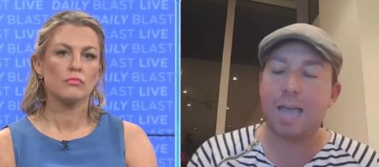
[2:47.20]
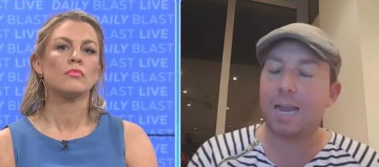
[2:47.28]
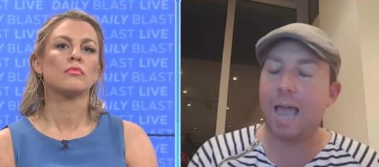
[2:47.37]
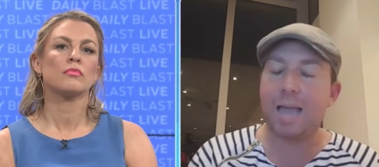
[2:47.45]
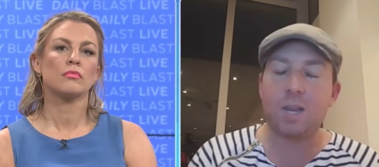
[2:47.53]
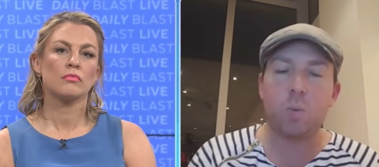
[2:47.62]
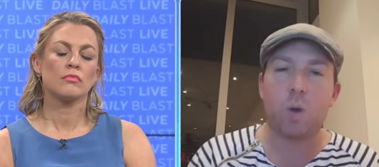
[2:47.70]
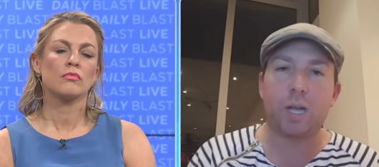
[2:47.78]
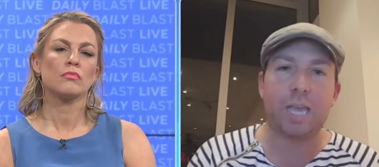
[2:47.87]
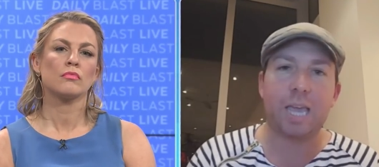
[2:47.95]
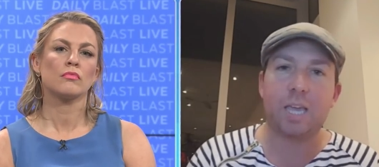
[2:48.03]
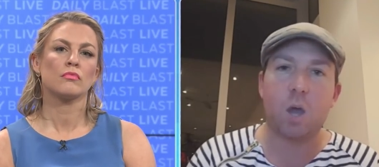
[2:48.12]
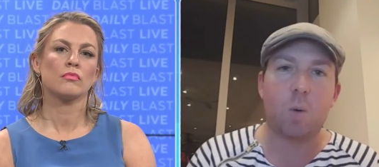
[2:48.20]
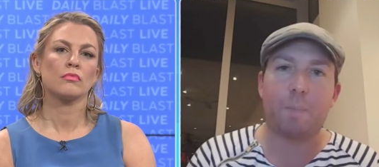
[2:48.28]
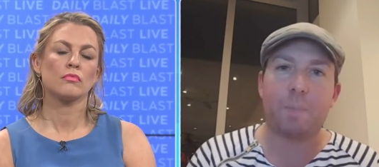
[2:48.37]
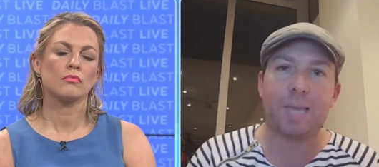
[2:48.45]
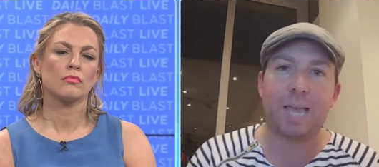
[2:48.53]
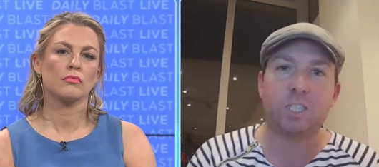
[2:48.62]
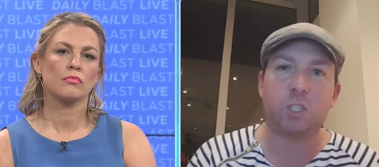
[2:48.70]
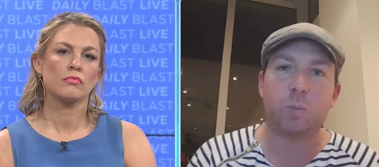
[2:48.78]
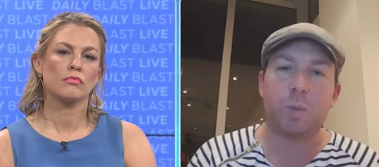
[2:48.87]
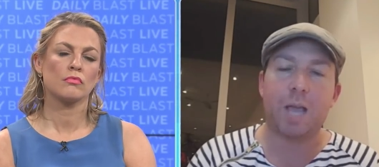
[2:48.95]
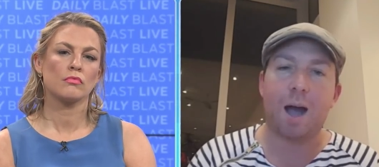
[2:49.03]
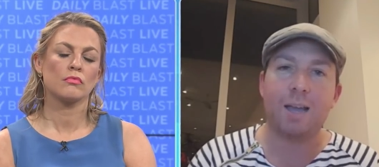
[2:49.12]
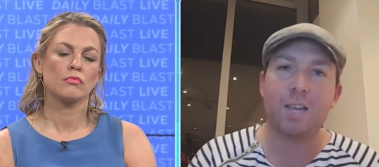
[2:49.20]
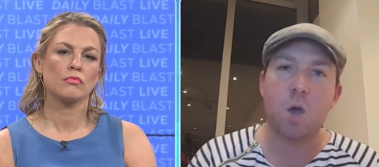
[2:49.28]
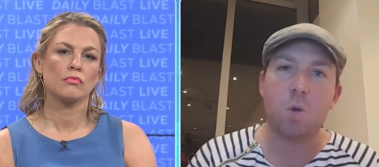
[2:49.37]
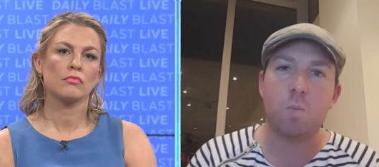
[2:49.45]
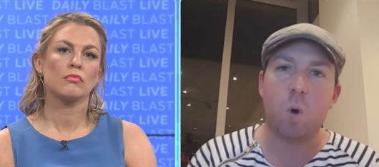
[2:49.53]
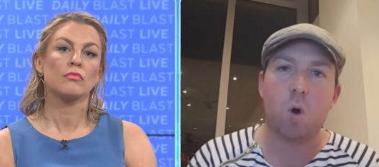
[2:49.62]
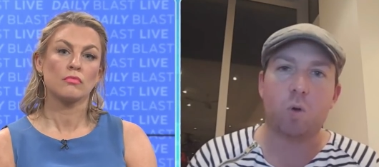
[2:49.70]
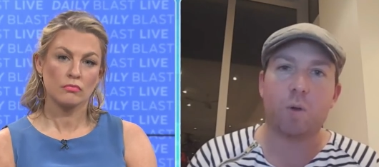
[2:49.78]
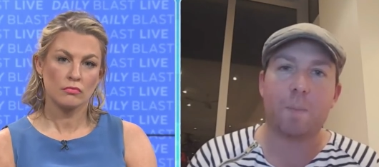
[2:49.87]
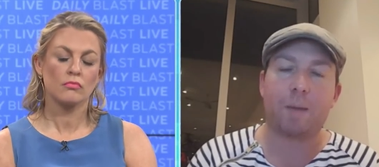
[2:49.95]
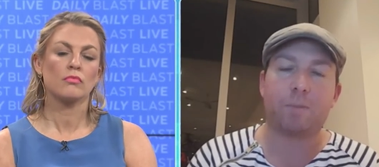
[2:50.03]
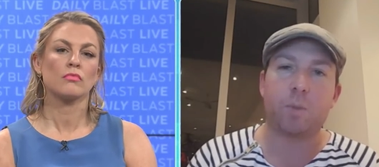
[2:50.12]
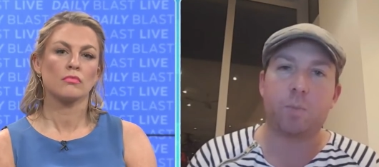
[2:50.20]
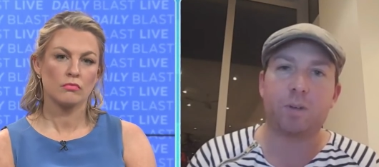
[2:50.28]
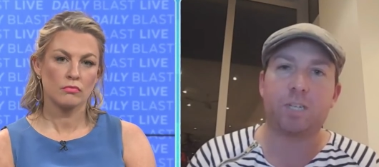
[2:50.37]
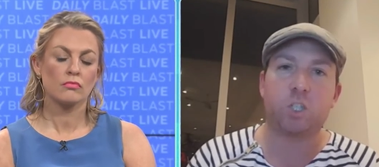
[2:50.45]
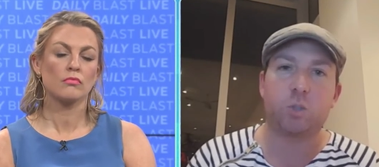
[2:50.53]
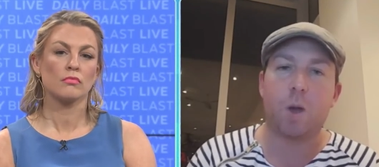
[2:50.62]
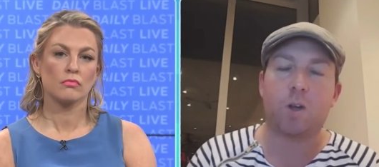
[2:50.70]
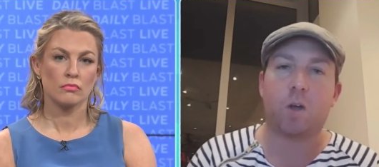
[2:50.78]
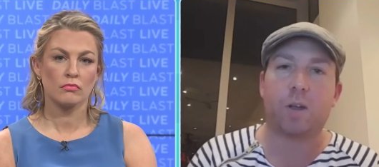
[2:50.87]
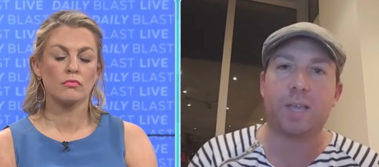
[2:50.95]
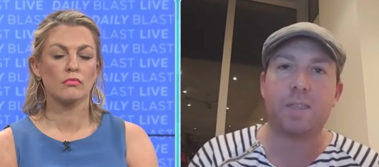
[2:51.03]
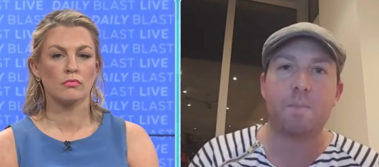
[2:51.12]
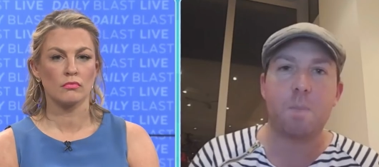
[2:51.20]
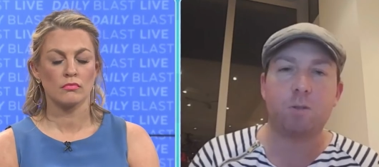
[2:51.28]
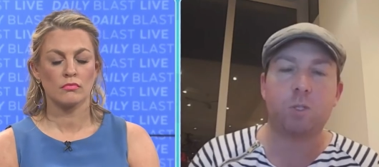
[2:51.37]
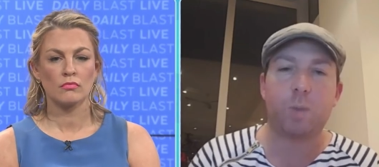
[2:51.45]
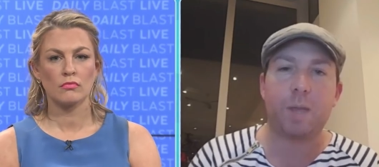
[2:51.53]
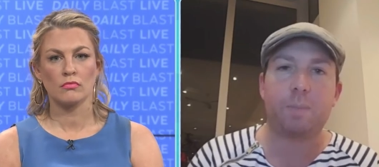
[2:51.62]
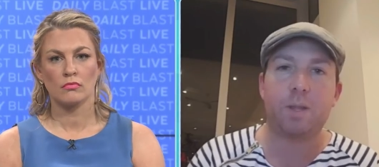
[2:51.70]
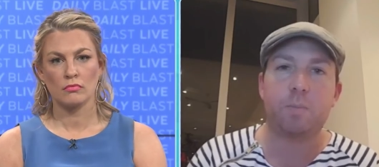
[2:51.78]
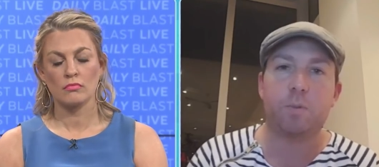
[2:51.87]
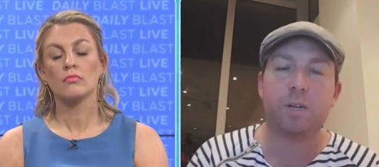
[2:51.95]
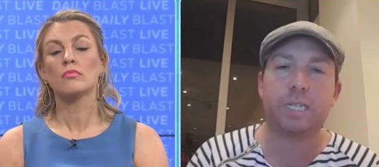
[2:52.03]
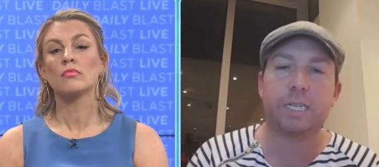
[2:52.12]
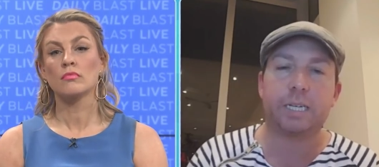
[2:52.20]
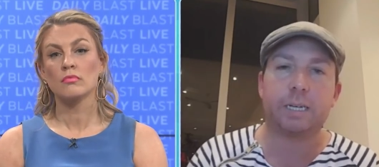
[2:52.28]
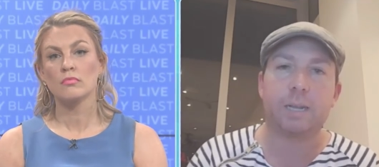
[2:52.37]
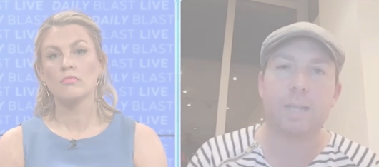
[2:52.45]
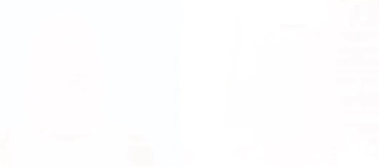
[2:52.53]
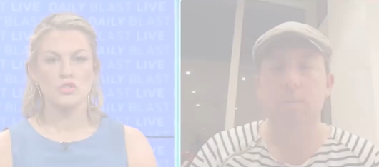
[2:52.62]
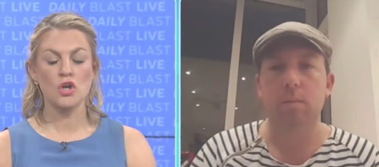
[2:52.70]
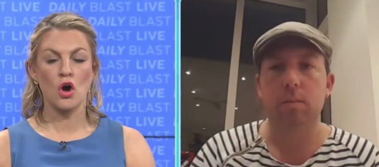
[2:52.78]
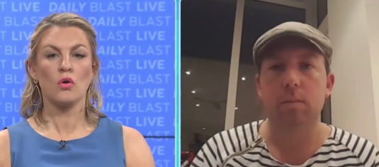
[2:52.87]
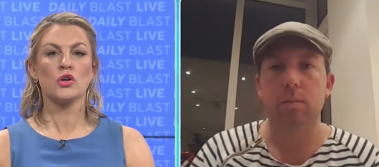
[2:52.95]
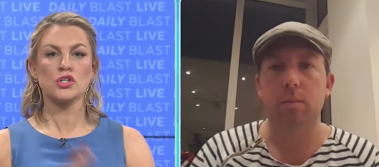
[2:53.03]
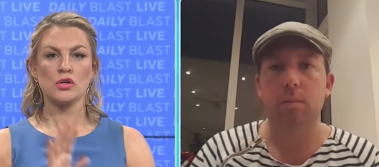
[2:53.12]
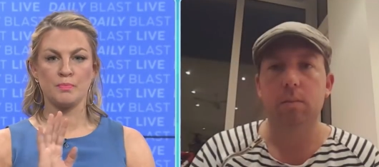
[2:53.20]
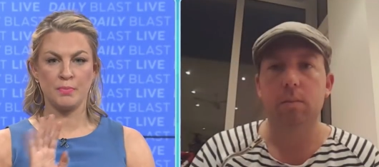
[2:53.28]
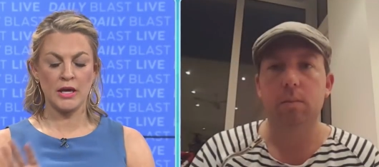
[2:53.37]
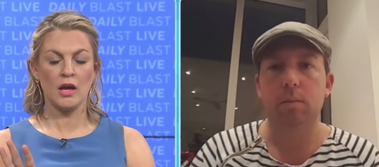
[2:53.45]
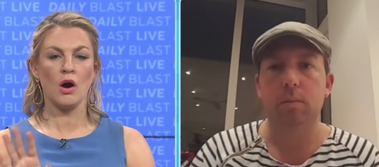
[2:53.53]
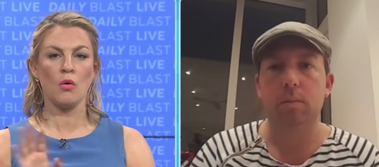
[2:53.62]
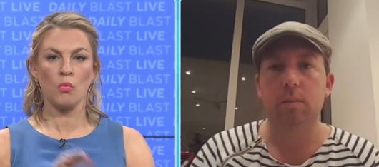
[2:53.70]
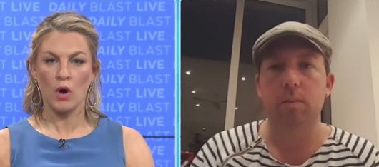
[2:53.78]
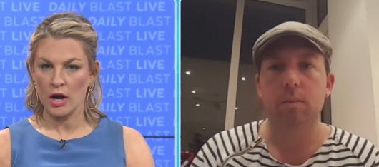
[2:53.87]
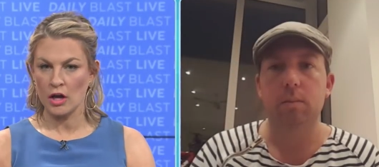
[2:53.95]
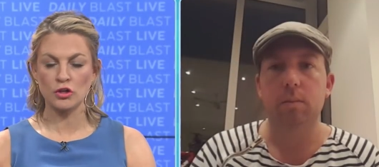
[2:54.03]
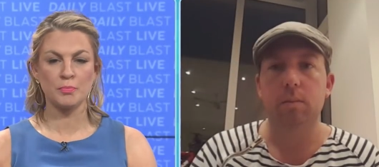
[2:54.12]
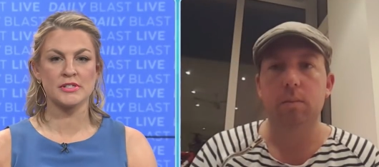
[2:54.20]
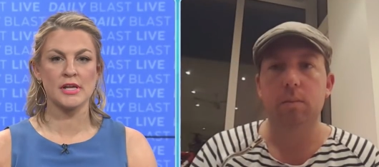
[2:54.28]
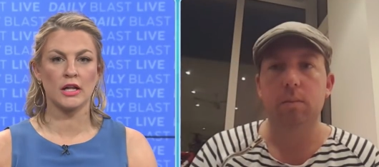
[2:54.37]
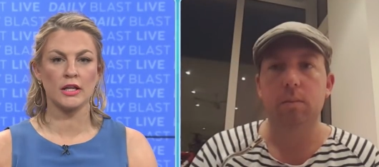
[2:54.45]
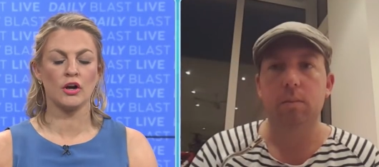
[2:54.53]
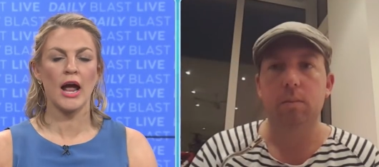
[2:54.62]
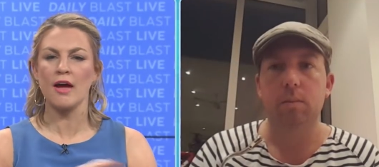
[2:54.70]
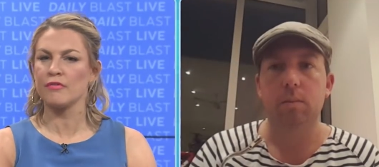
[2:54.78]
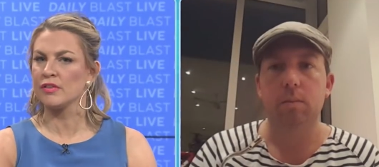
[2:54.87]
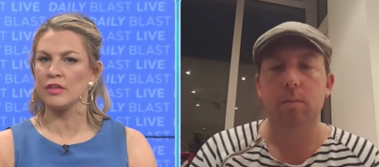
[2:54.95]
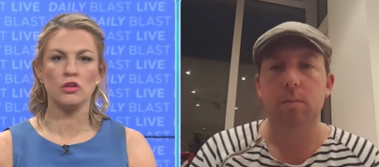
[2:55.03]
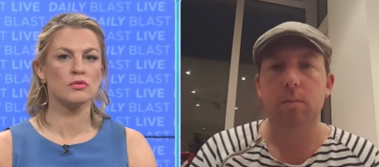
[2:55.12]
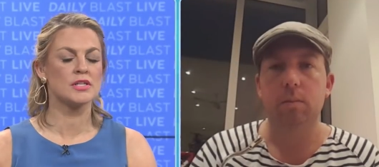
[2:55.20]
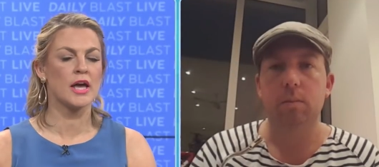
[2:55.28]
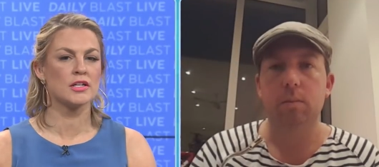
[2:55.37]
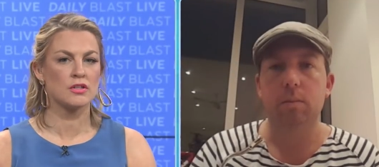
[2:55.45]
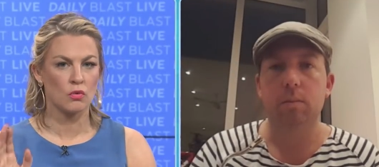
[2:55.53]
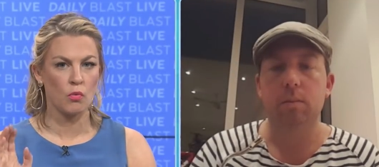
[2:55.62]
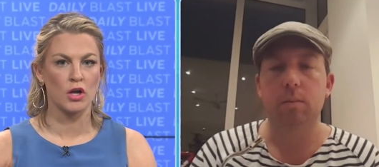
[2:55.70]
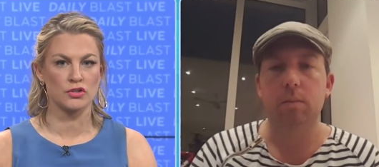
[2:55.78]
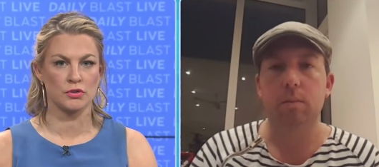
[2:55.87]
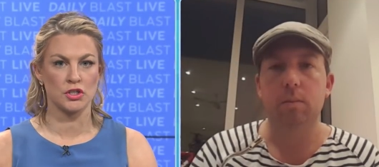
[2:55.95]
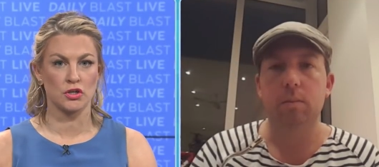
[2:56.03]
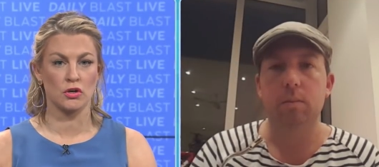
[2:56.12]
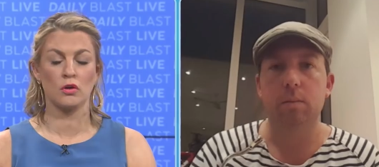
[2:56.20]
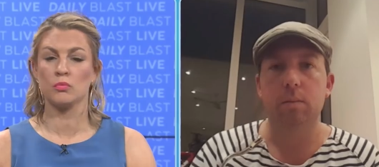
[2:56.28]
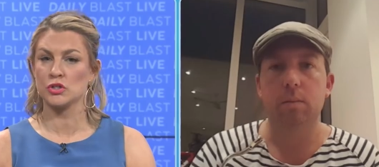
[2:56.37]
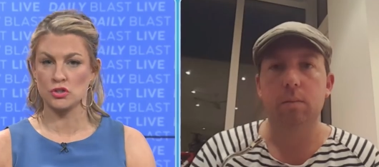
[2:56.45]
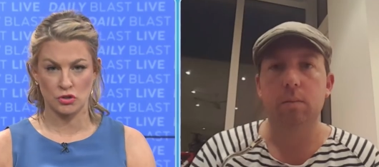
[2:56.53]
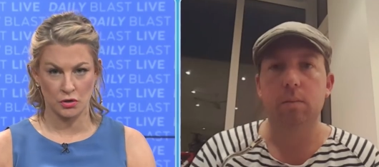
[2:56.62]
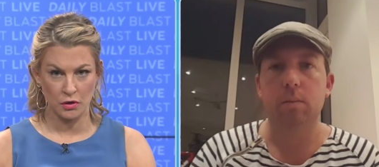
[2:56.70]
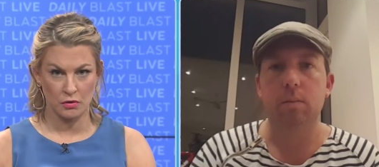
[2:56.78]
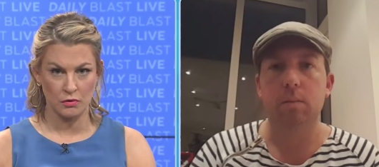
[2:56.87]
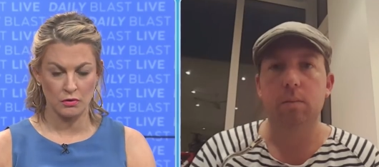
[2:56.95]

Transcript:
Speaker 1: and anyone can go up against me. I know more about the British monarchy than most people in Britain.
Speaker 2: So, to be 100% clear, everything you said to the Wall Street Journal was true.